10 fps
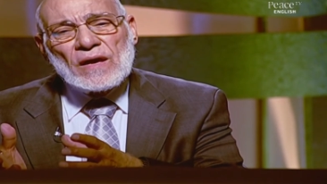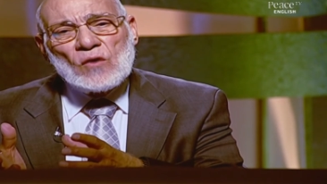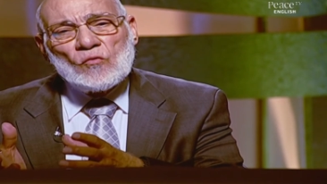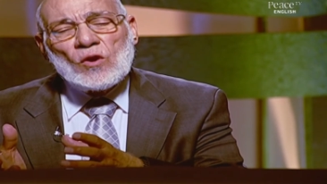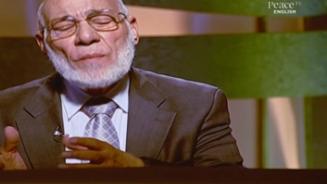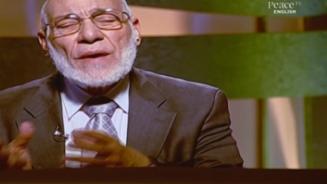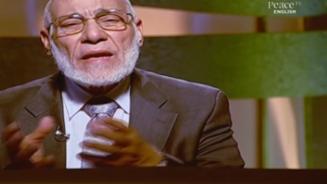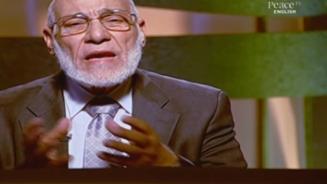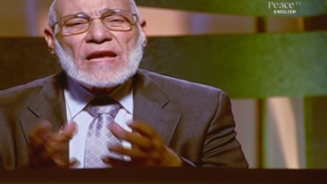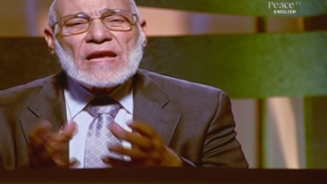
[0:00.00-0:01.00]
will be
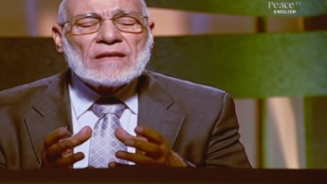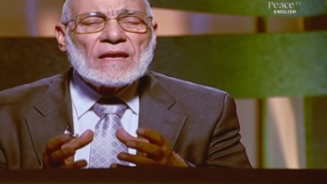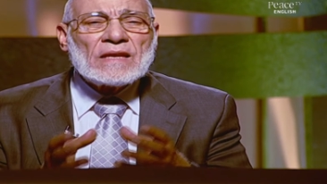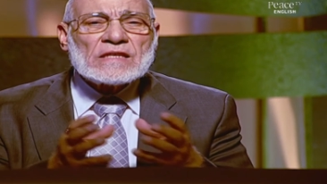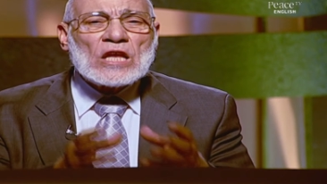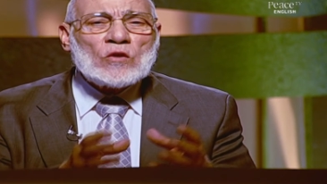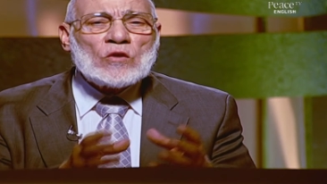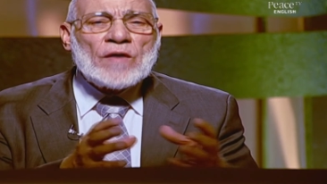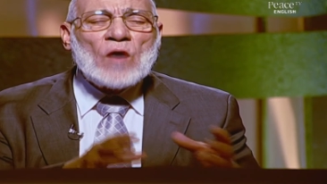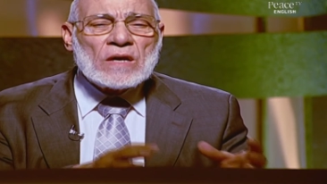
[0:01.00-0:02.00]
created instead of
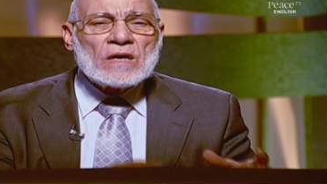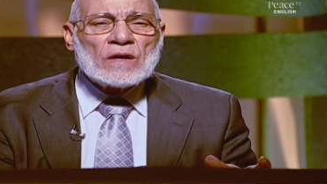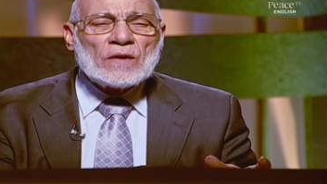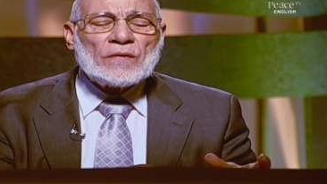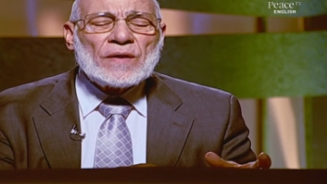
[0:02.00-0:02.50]
our earth